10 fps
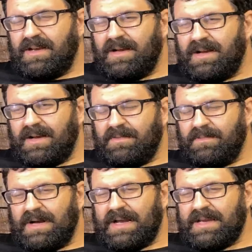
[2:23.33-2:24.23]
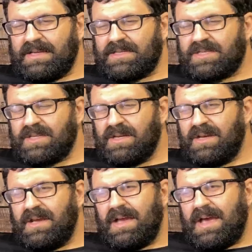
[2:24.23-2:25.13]
uh, might
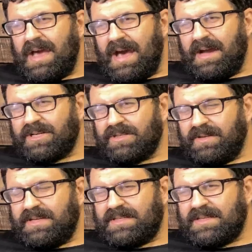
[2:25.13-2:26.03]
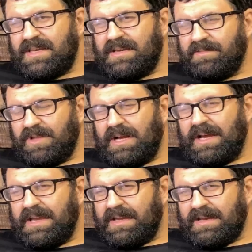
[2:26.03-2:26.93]
actually seem
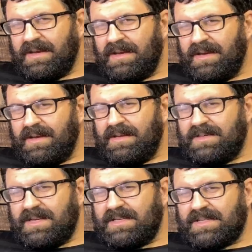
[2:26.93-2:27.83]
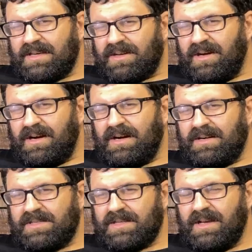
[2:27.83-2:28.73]
like decent
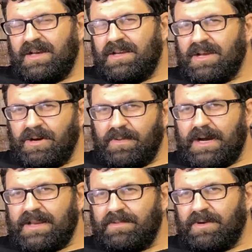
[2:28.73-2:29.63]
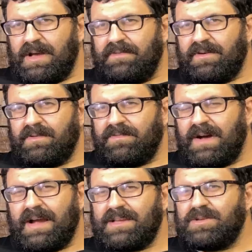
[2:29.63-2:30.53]
cars, Nobody will ever
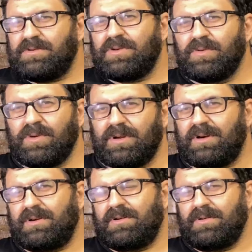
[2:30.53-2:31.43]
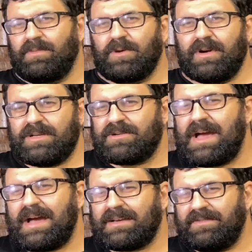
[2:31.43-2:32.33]
find you cooler or more
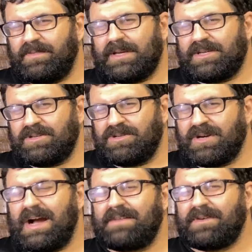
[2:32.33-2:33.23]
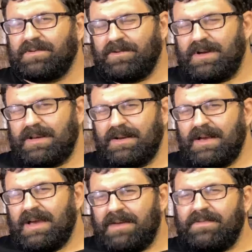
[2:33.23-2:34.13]
attractive because you're driving one.
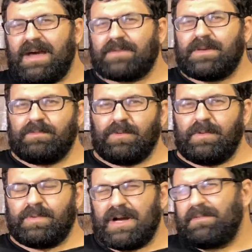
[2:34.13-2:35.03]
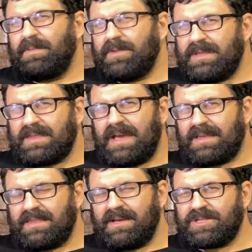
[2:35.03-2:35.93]
In fact, people will probably
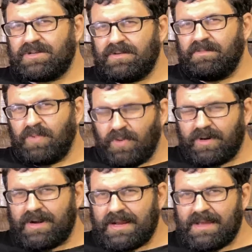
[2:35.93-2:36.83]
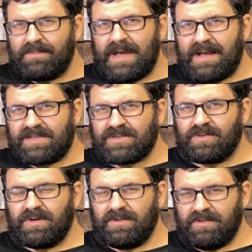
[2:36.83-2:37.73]
think that you're boring at best
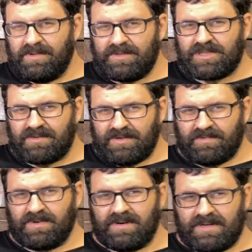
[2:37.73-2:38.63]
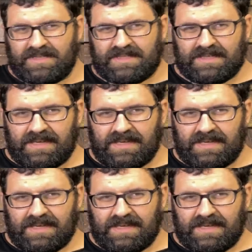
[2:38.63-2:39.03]
or a loser at worst.